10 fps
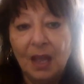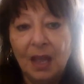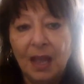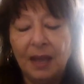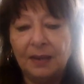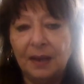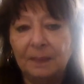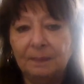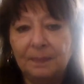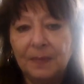And
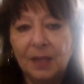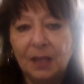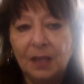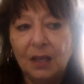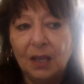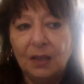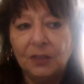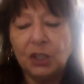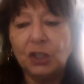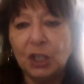um,
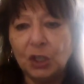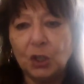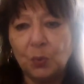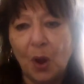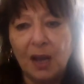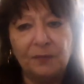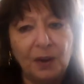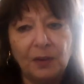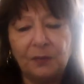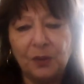this, this is why
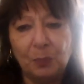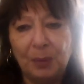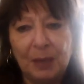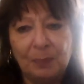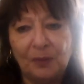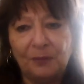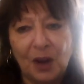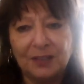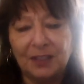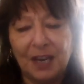very few people
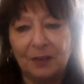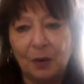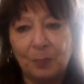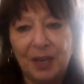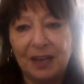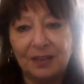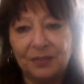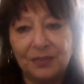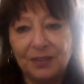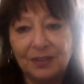find the narrow
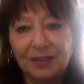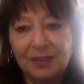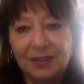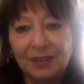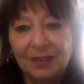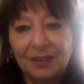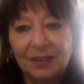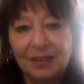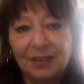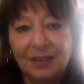path.
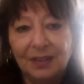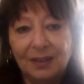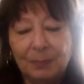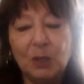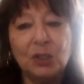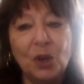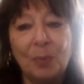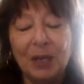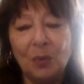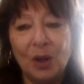Because
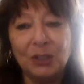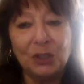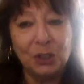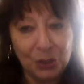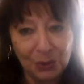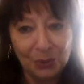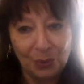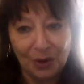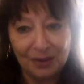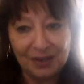nobody wants to do
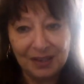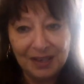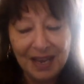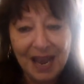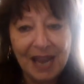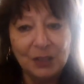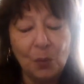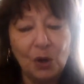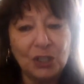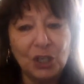the work. And
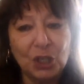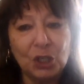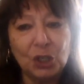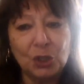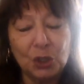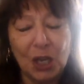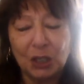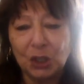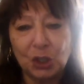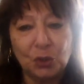the work is ex
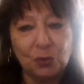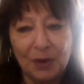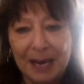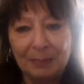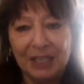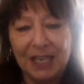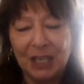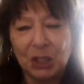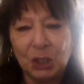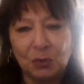extremely,
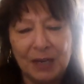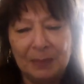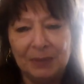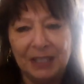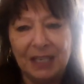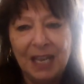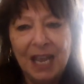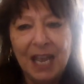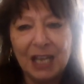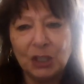extremely
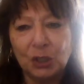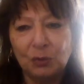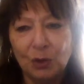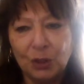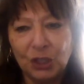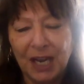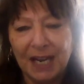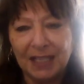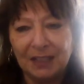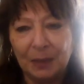
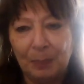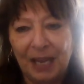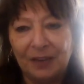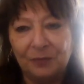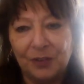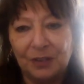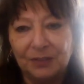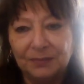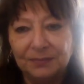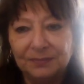excruciatingly painful